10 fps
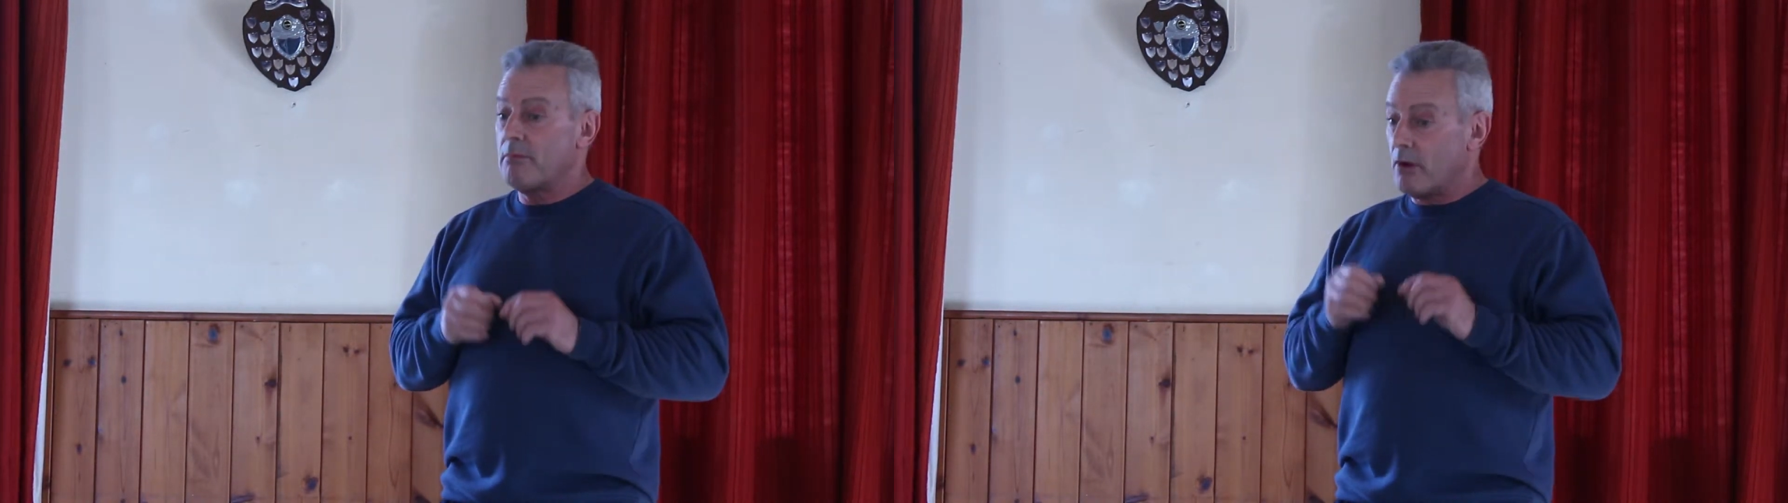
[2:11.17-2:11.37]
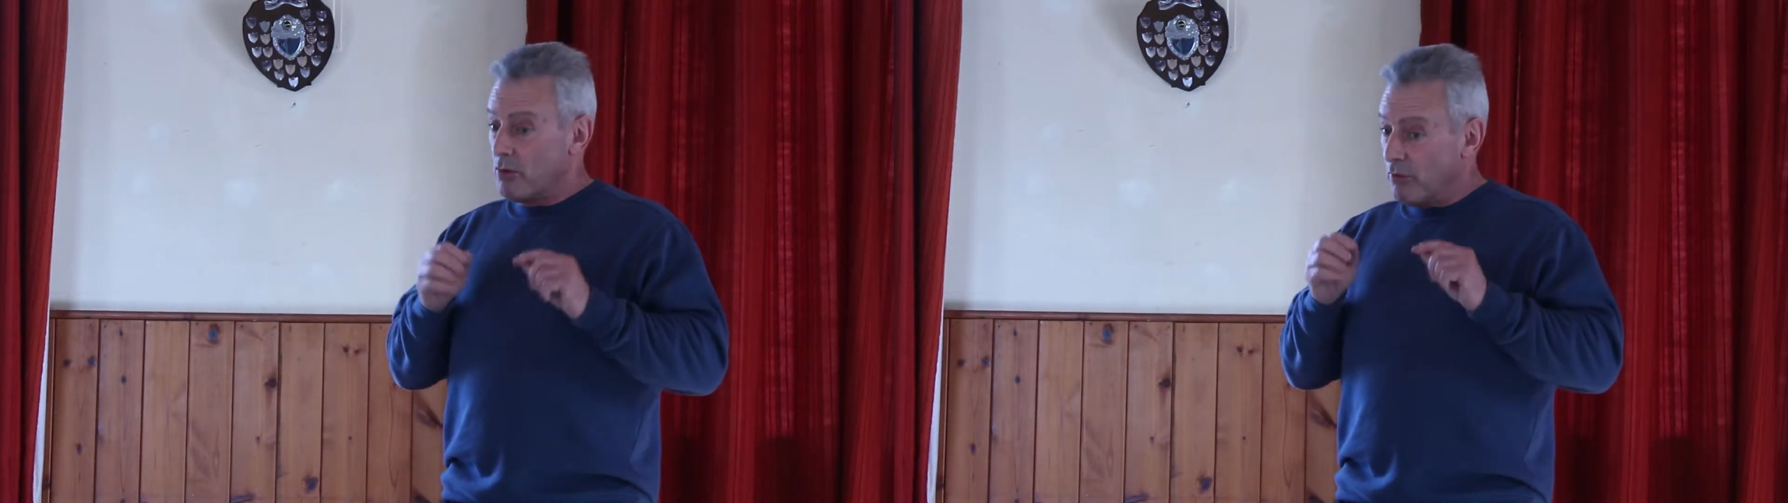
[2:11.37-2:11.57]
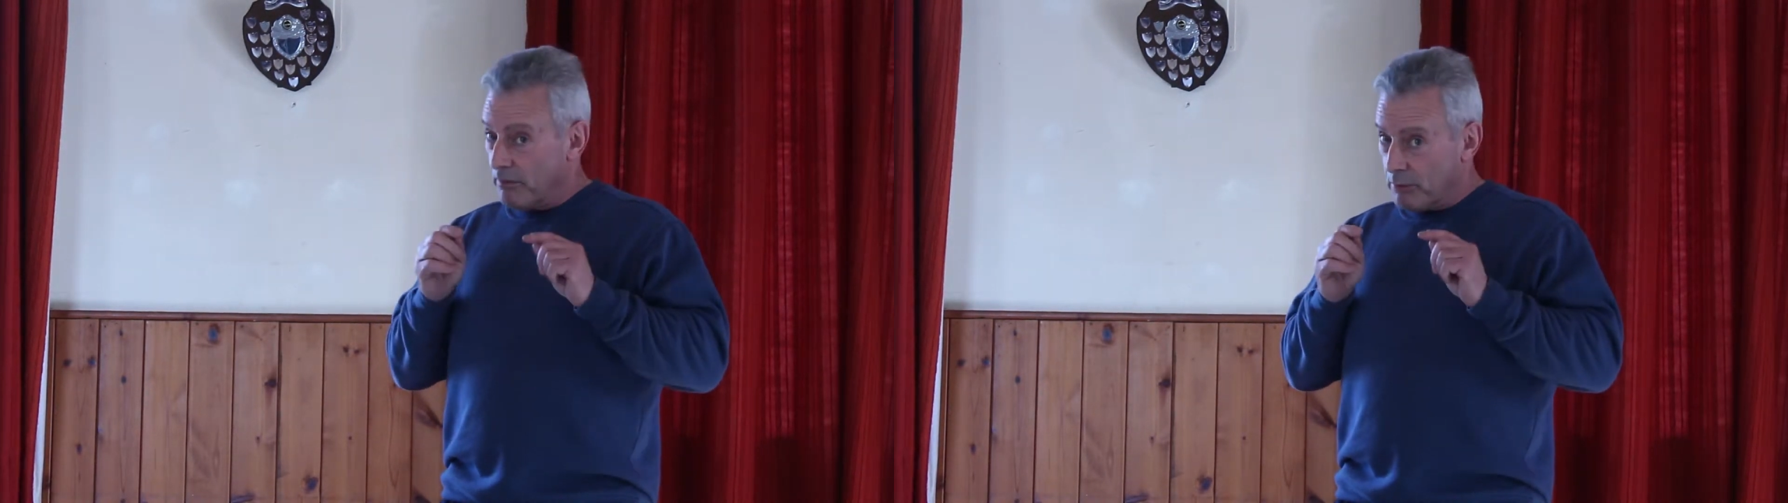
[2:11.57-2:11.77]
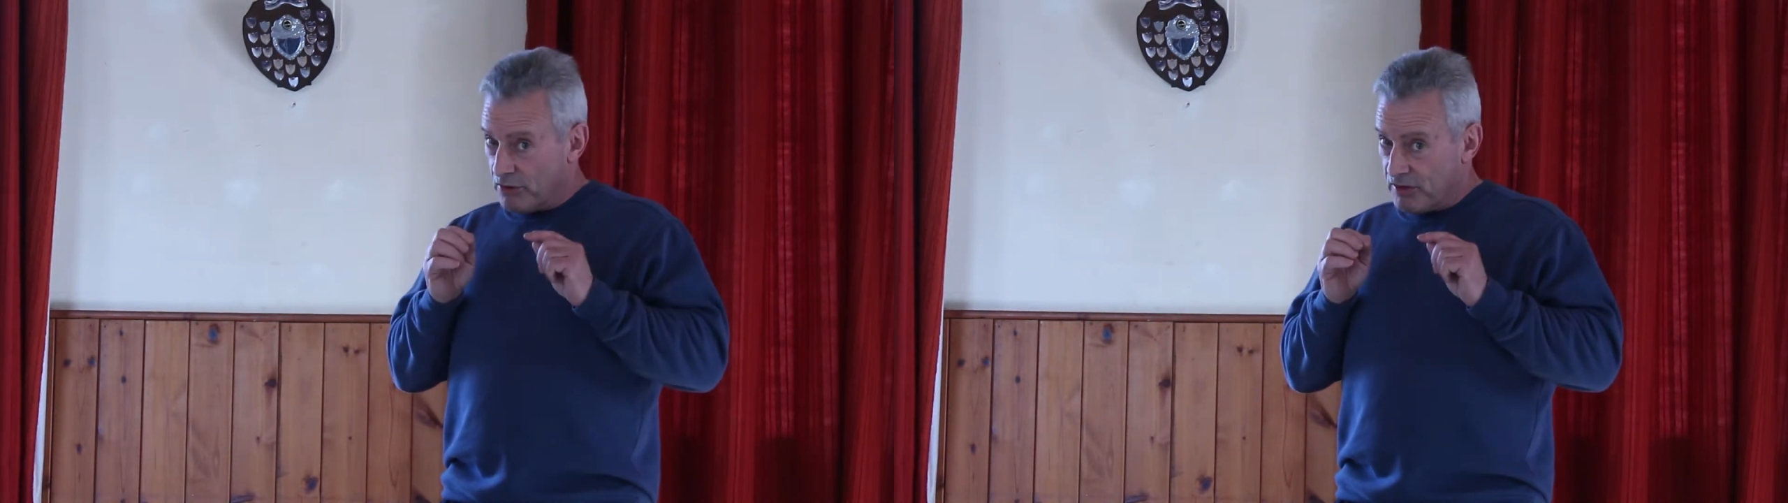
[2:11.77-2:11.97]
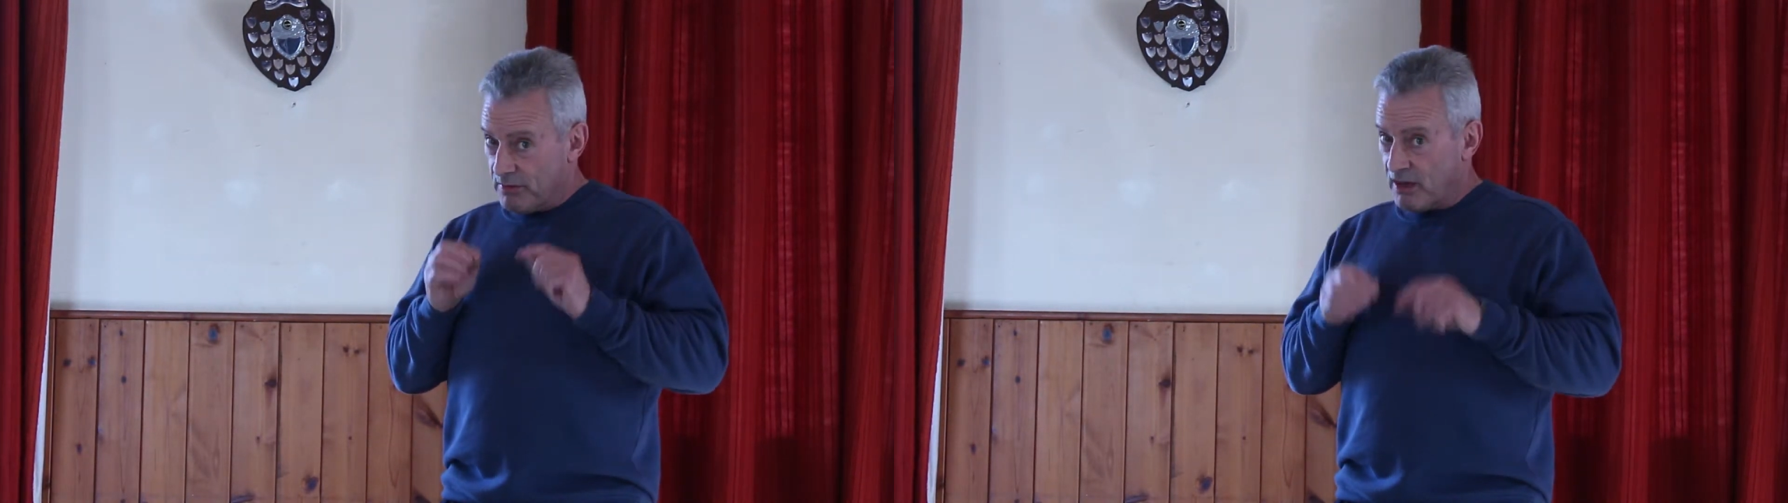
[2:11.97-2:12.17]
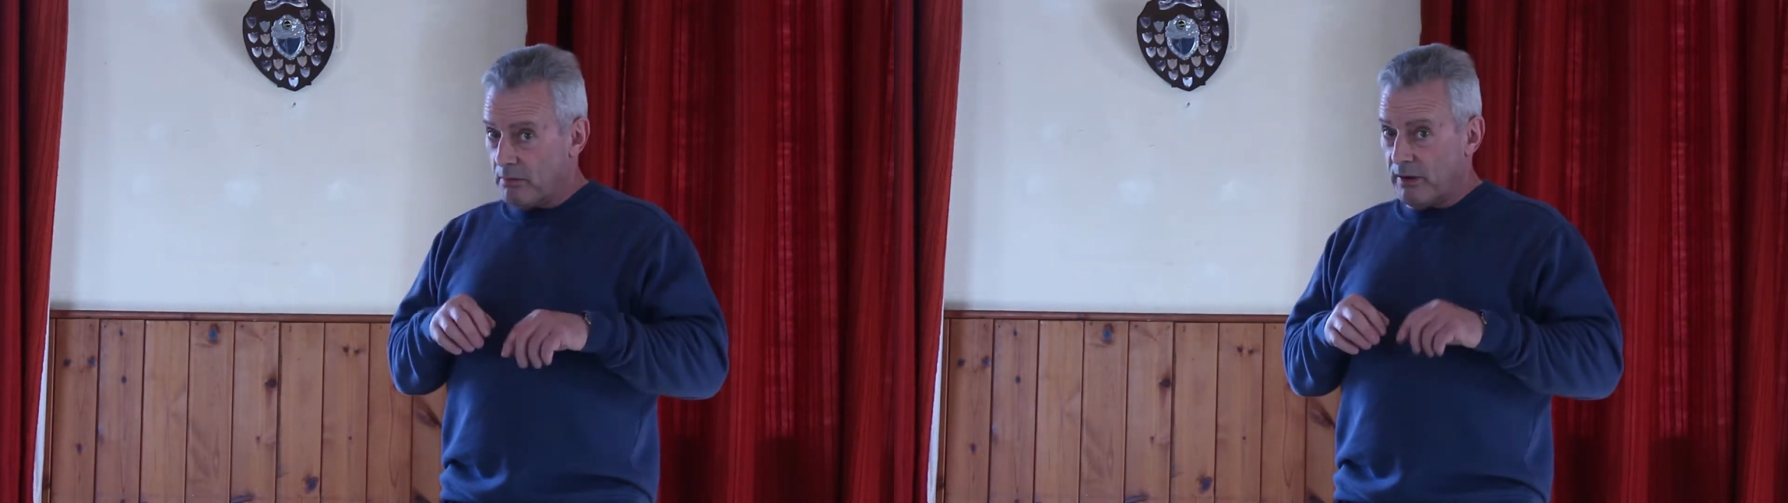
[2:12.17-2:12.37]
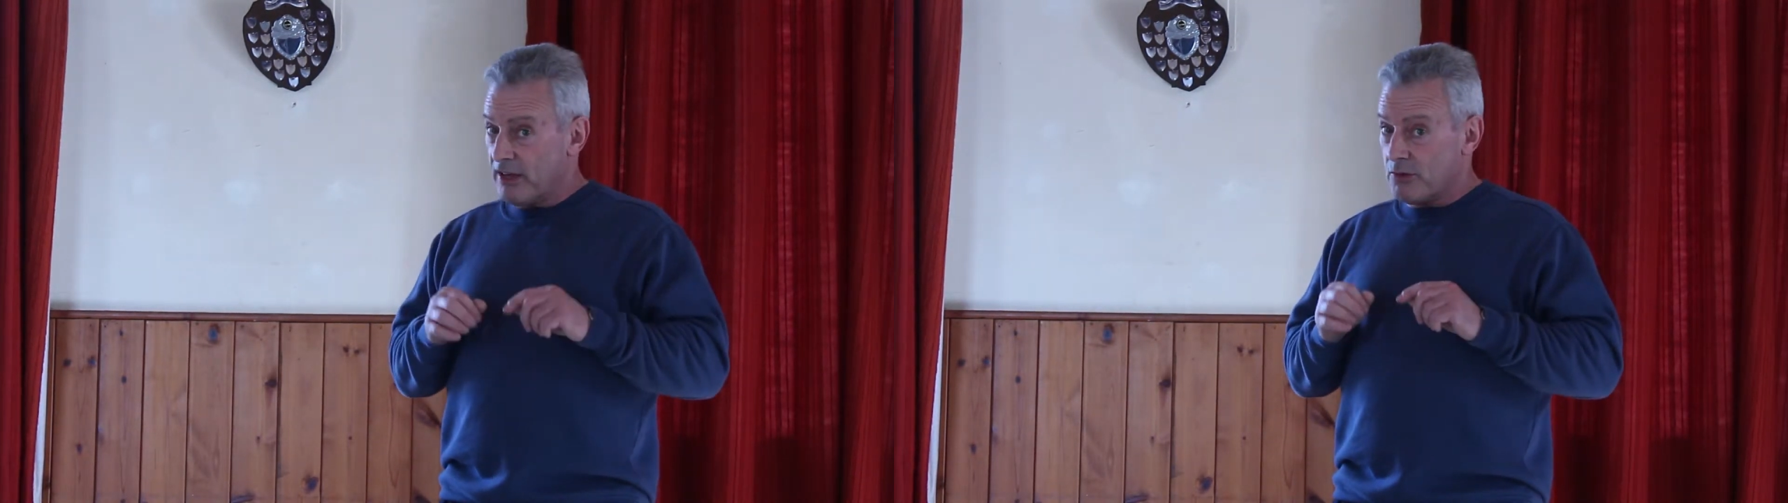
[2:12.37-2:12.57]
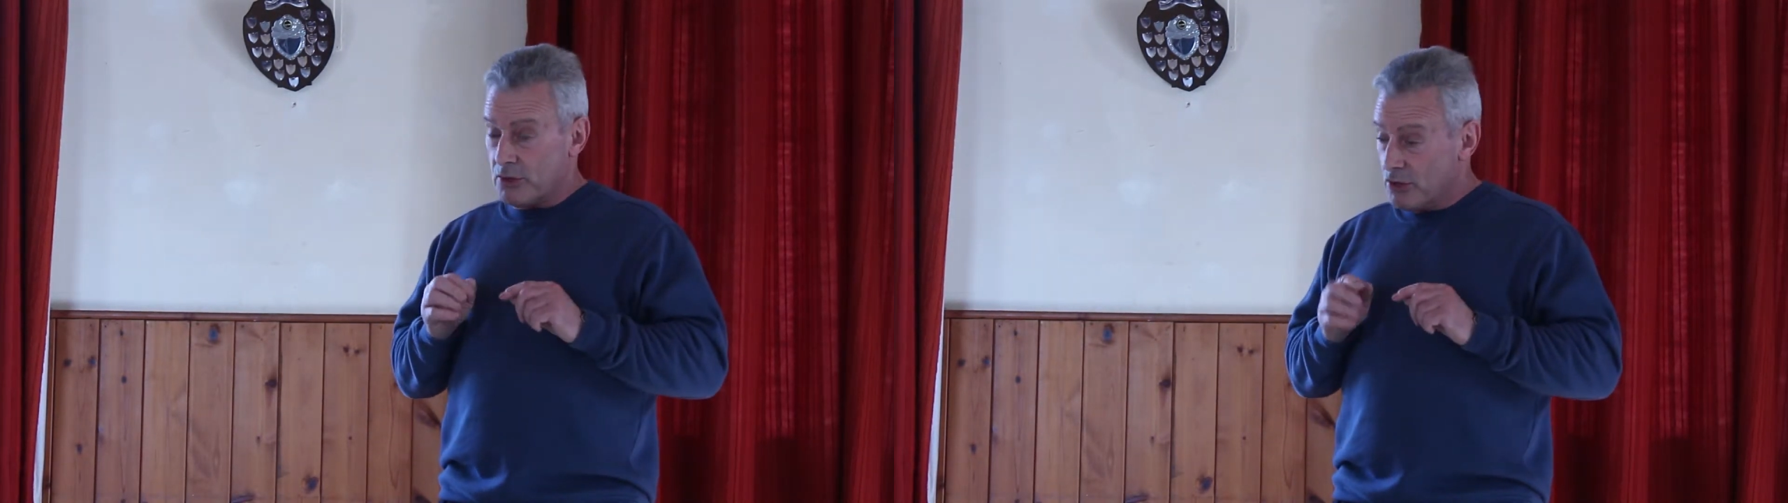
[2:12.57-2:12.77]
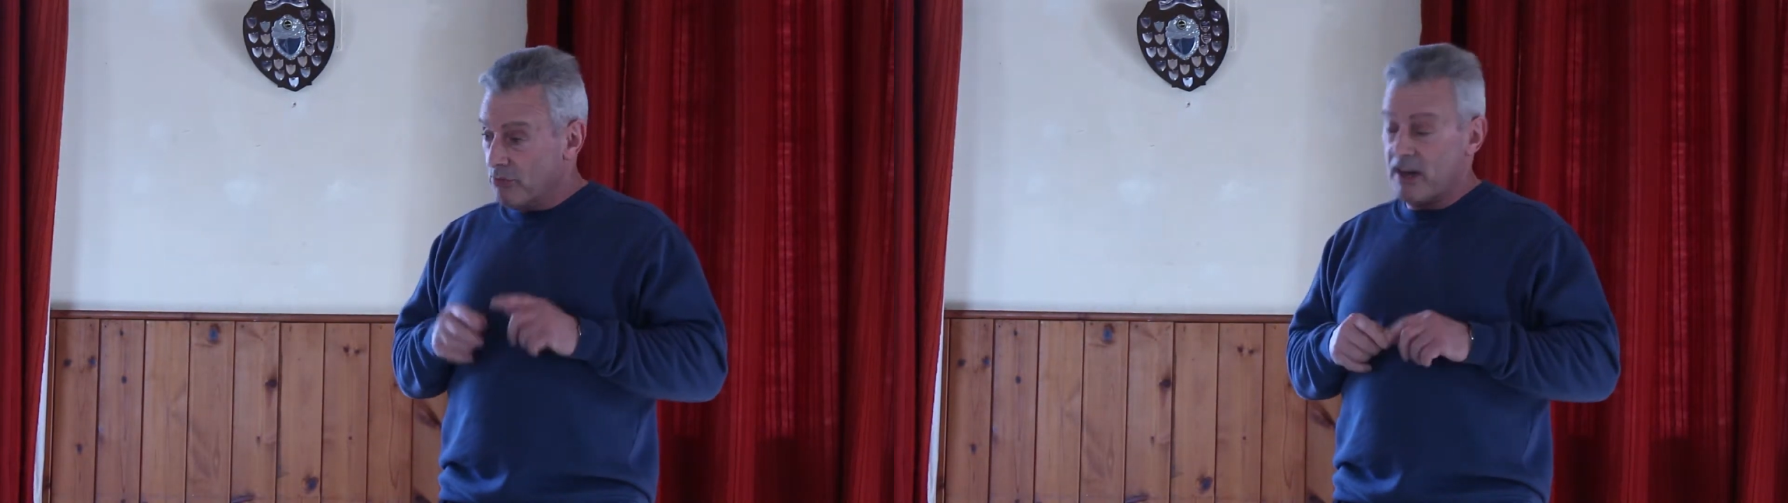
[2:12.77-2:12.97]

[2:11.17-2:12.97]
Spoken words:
but you will have put something in place which you